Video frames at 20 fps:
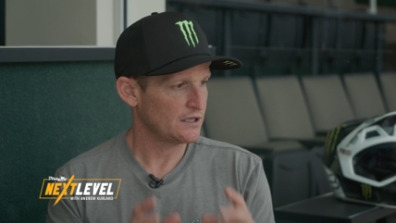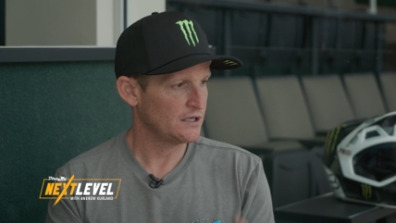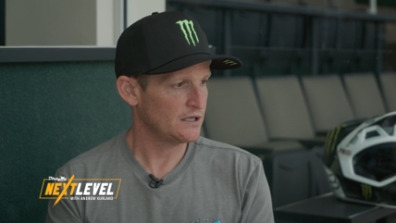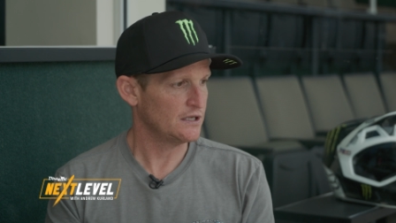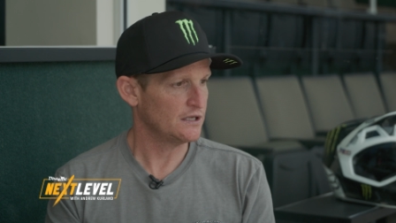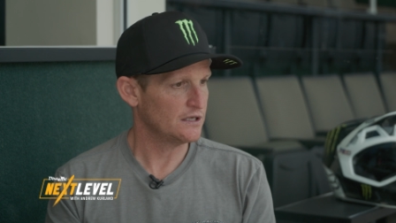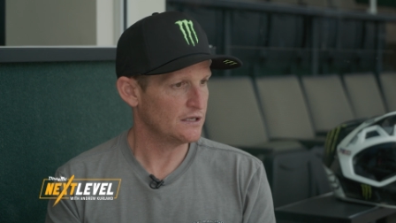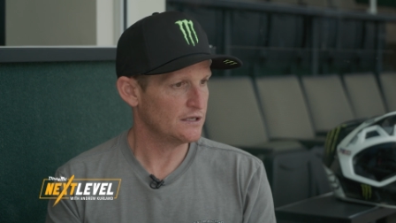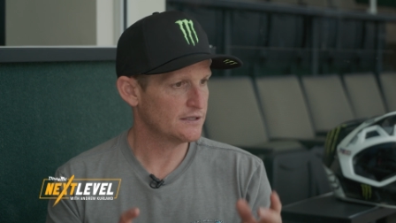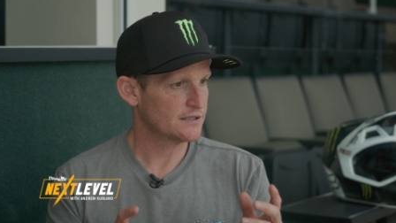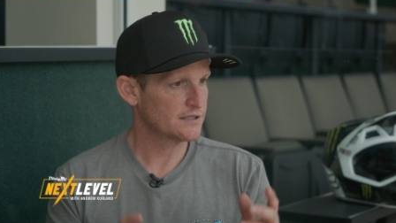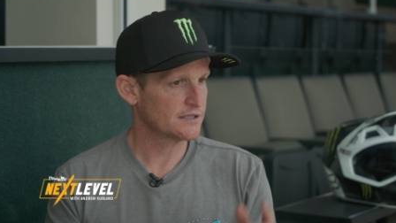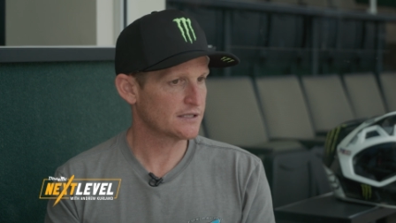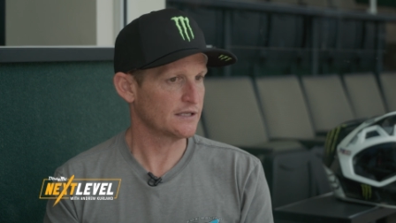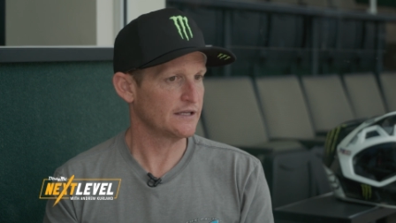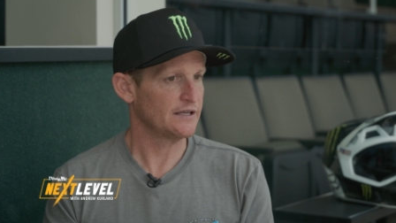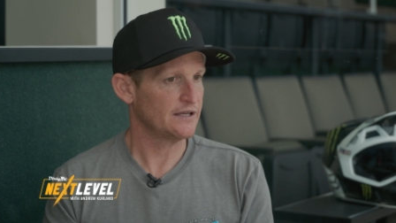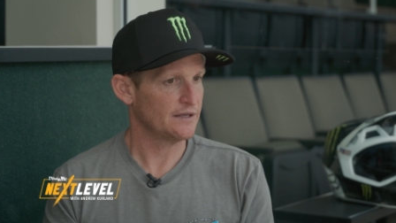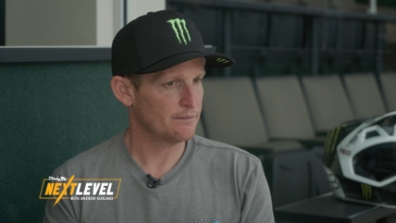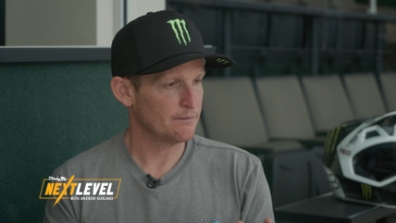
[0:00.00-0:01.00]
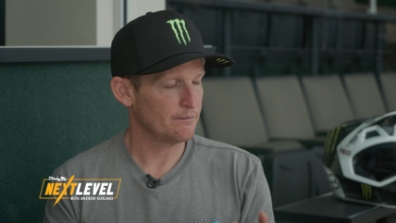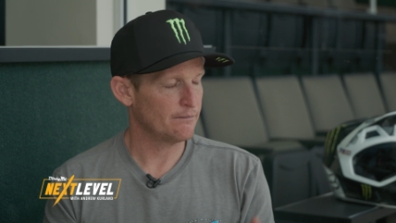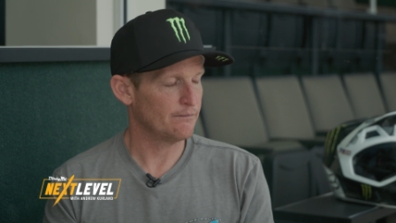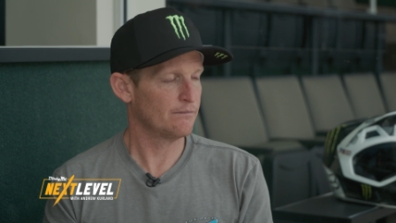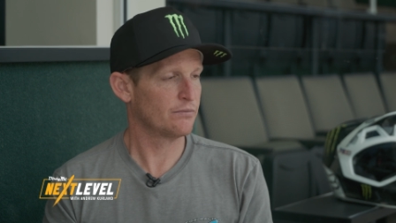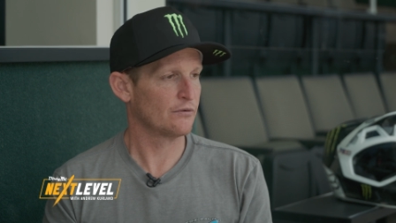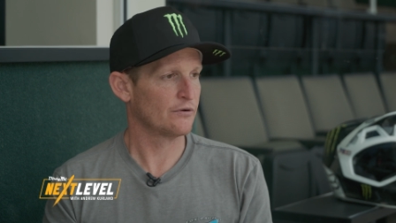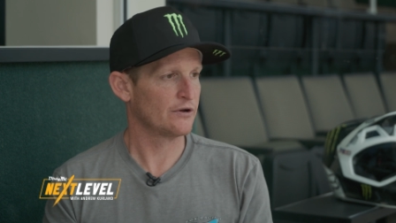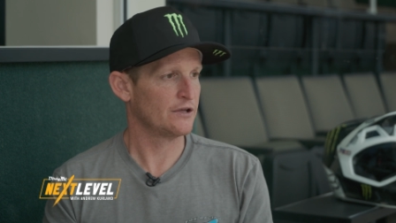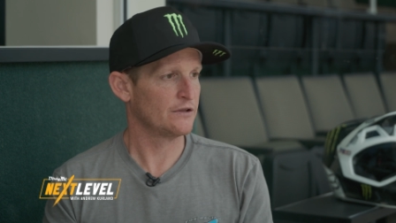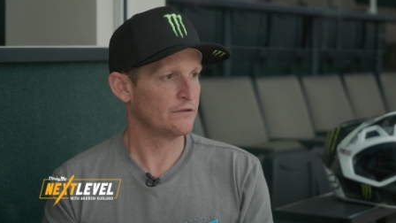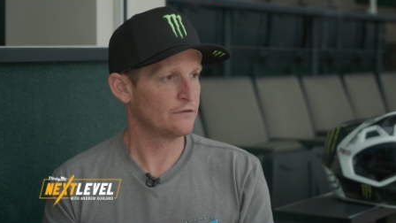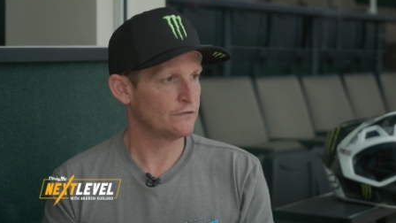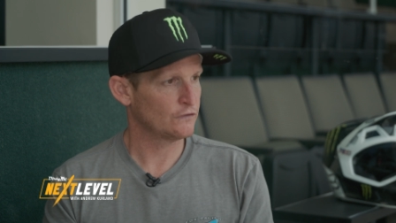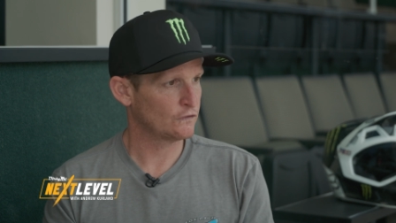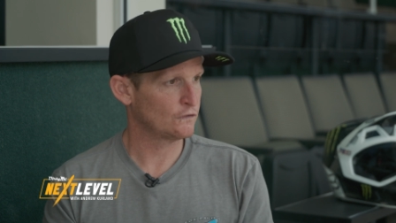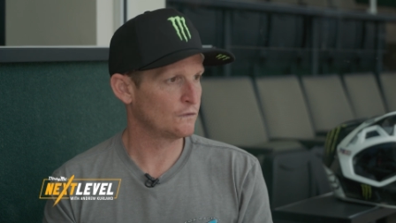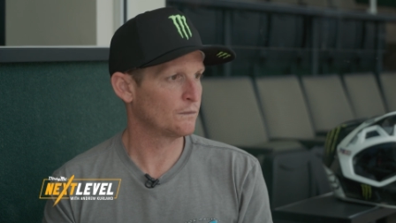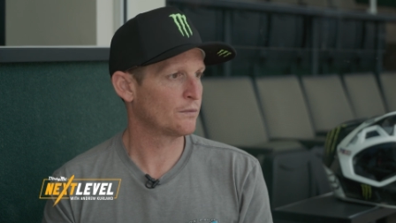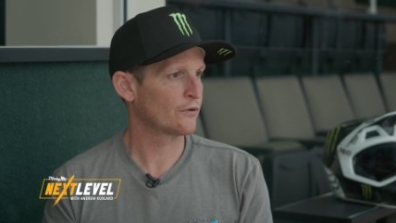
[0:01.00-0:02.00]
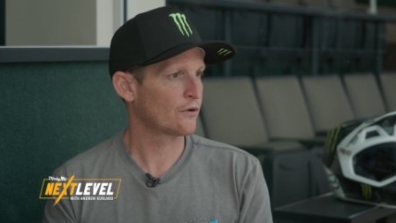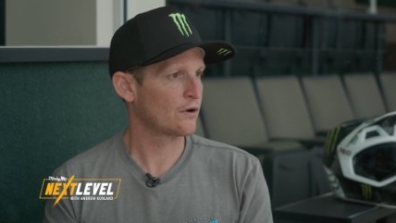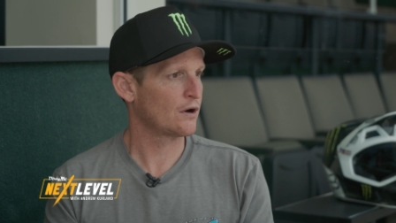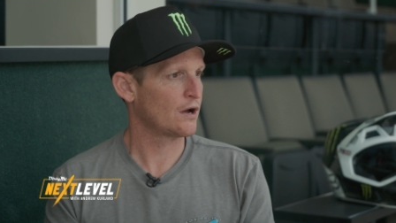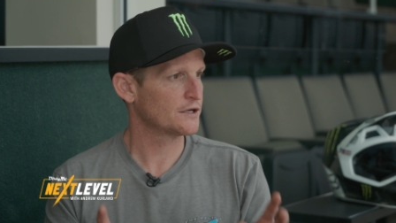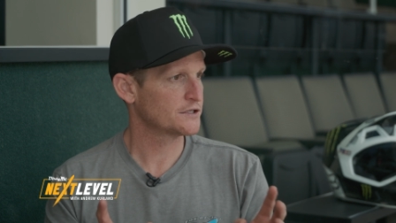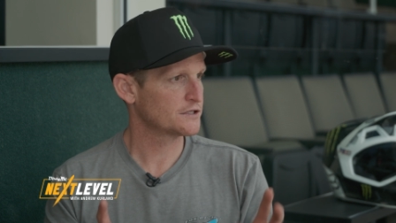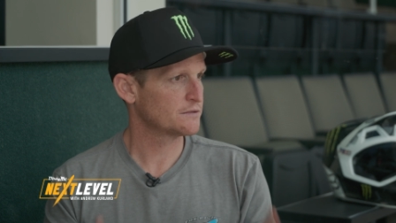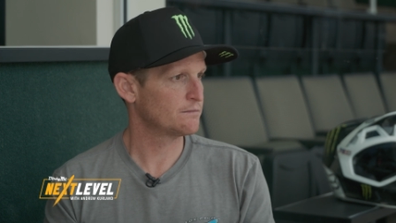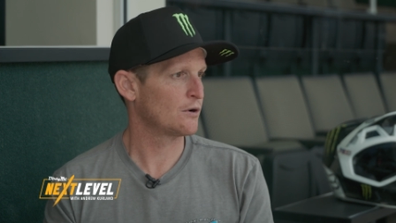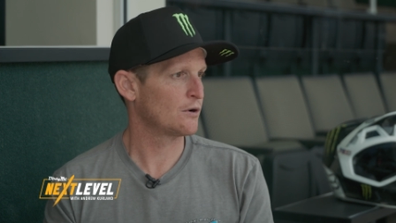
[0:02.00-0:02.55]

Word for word: eat, sleep, breathe, supercross,